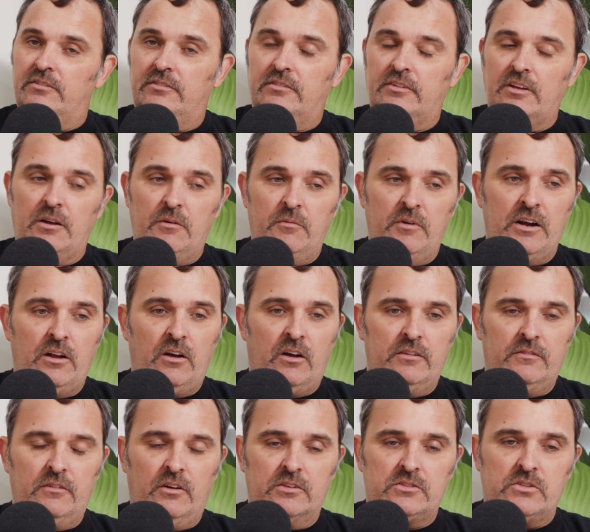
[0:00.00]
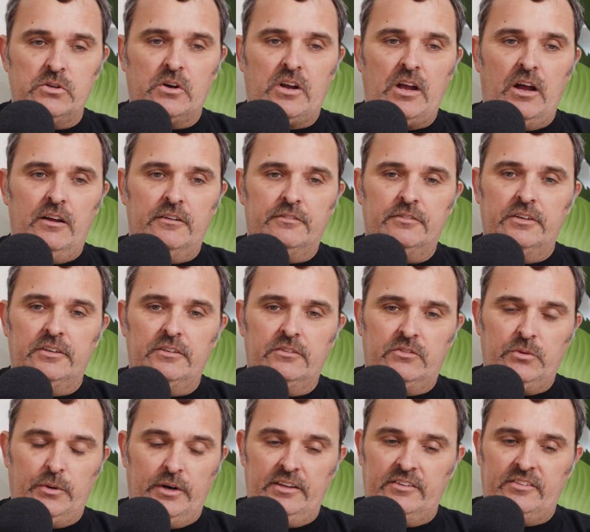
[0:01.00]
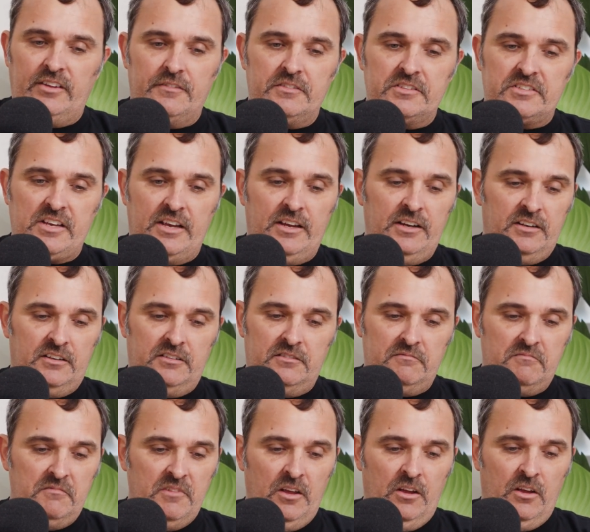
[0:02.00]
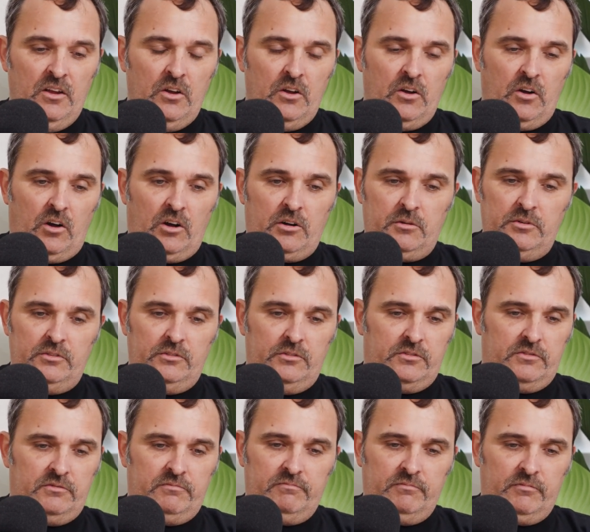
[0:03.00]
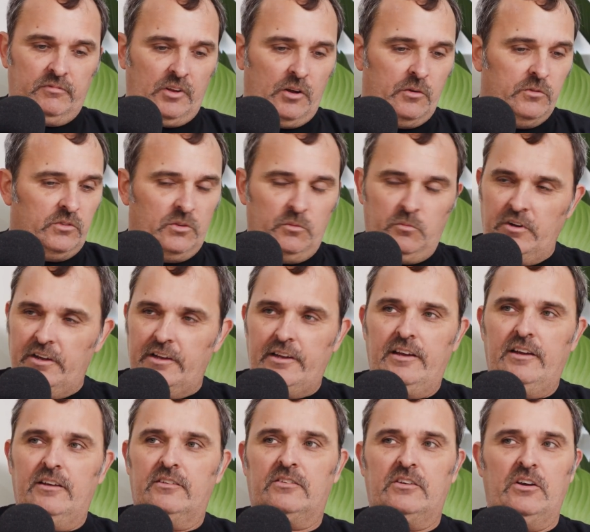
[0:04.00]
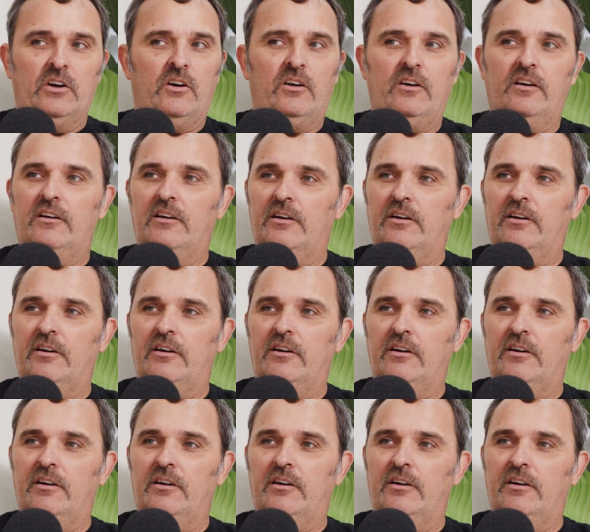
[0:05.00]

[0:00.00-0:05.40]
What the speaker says: So when I took over in 2017, and I was the warehouse guy.